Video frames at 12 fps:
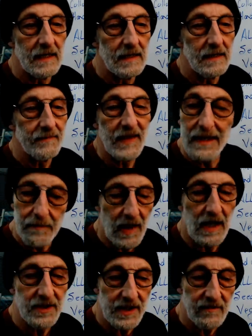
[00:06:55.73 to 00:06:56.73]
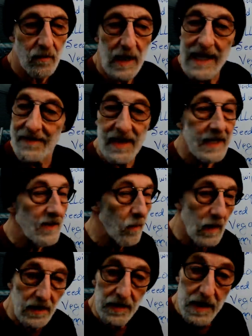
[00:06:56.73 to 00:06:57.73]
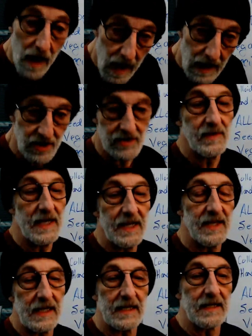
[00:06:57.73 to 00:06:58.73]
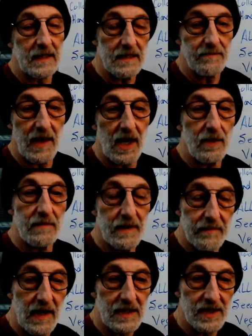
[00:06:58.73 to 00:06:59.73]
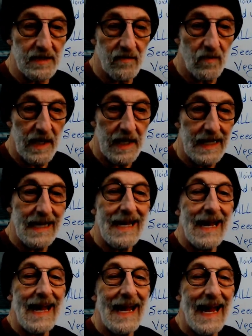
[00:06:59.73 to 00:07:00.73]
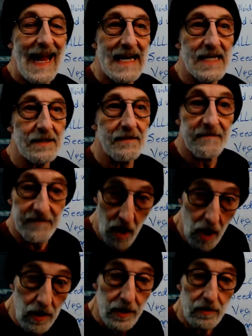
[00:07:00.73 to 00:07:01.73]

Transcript: in a positive way, and then it will not do anything in a gut biome in a positive way at volume. You